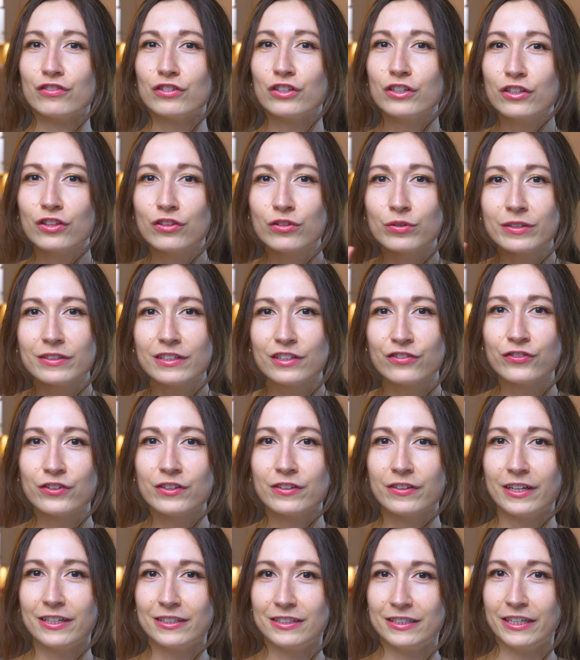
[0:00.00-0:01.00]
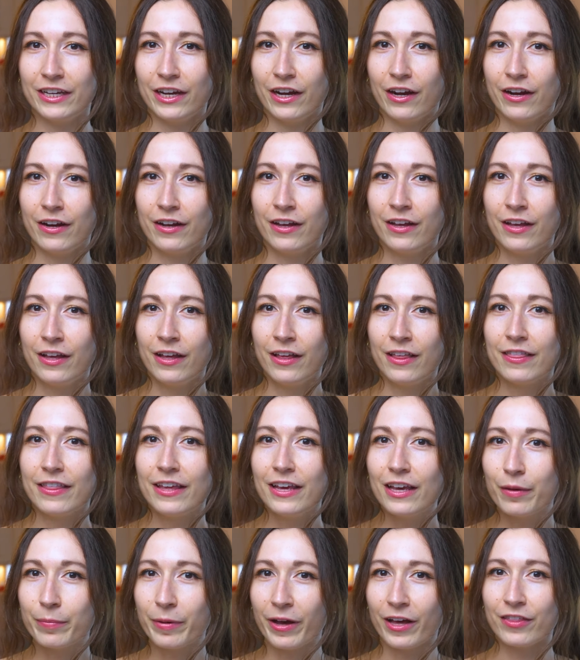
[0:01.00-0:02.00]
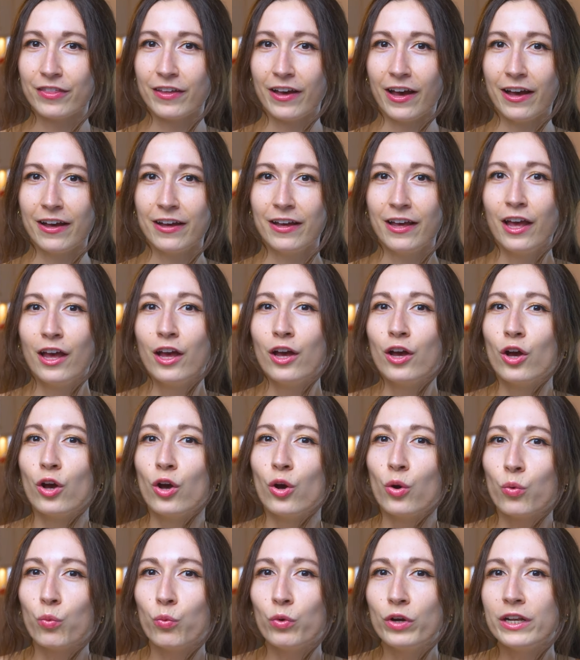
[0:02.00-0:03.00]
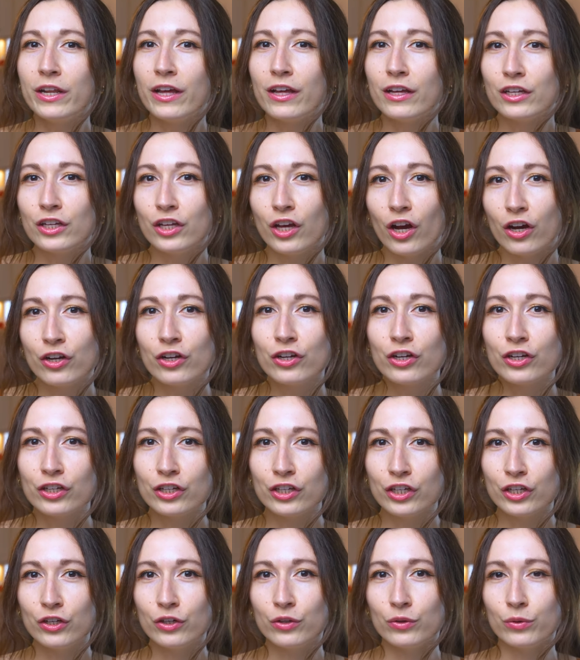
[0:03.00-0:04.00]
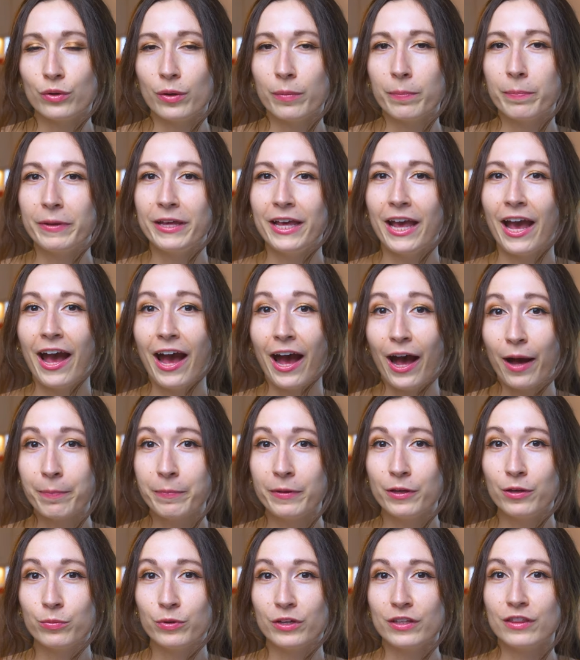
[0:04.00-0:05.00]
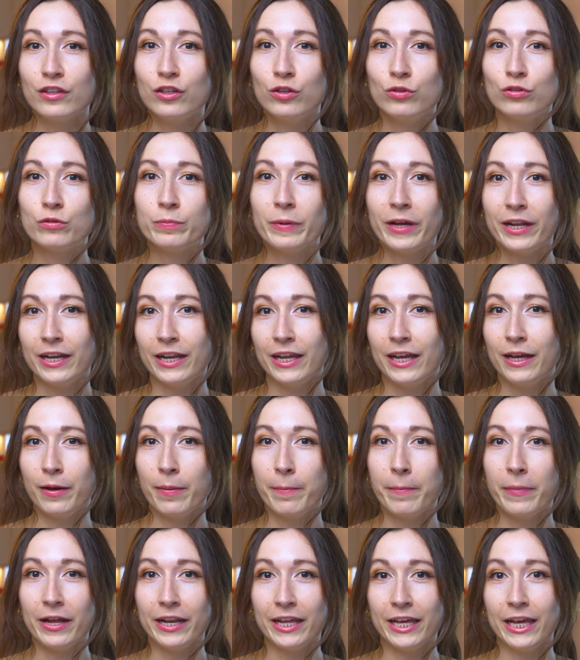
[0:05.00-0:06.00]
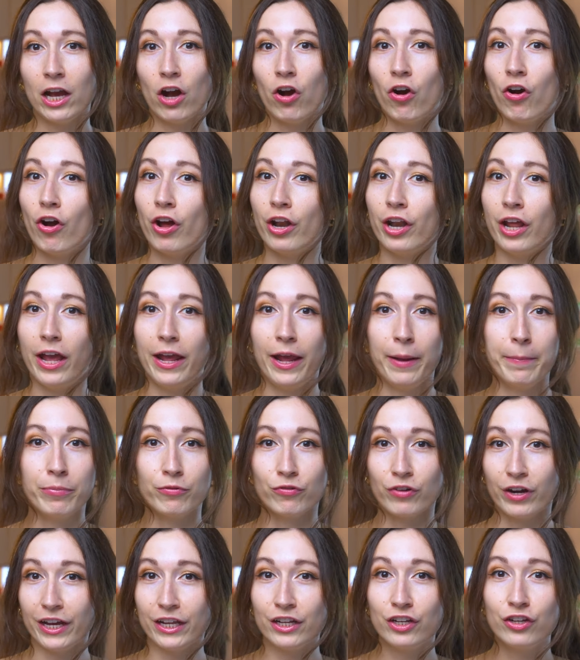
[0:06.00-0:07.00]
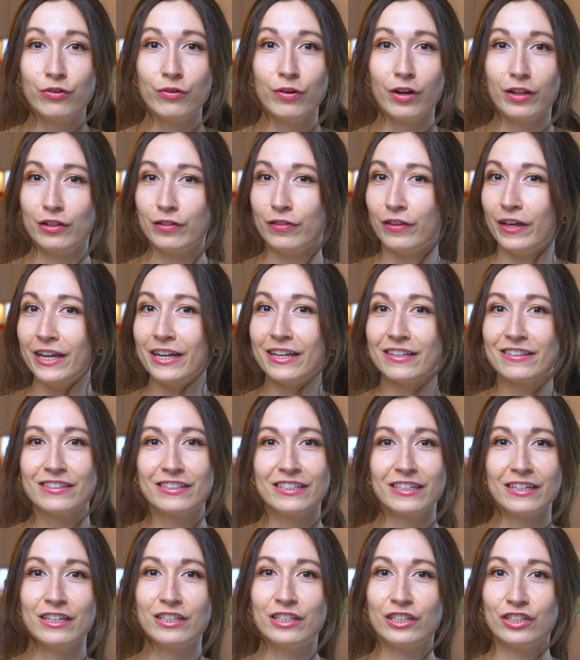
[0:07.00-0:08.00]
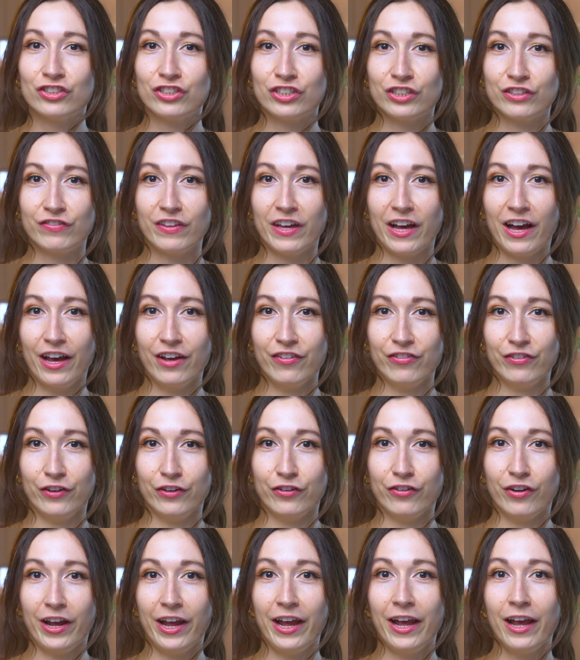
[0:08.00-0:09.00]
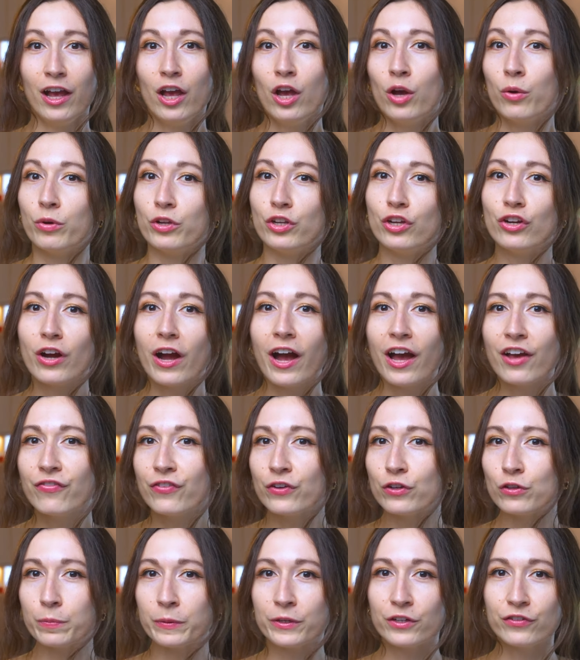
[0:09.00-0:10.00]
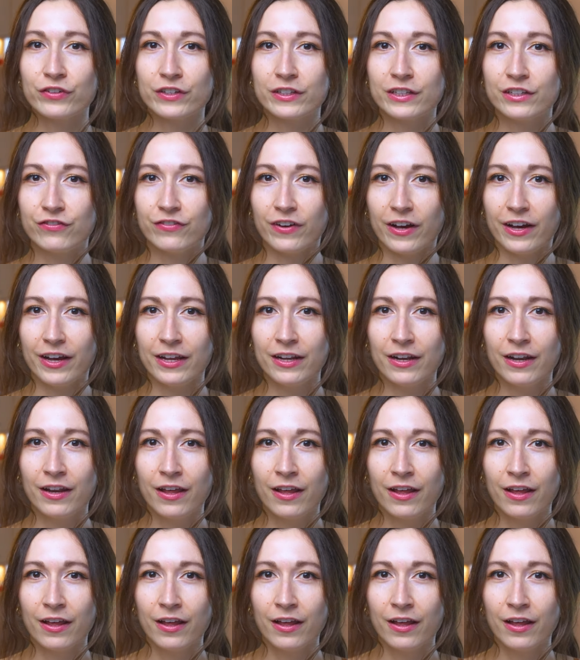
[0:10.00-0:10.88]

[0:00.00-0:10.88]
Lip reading: Look through a different lens here. Think about that. Would younger you be happy with you spending money on a brand new latest edition of the iPhone, right? When your iPhone's perfectly fine?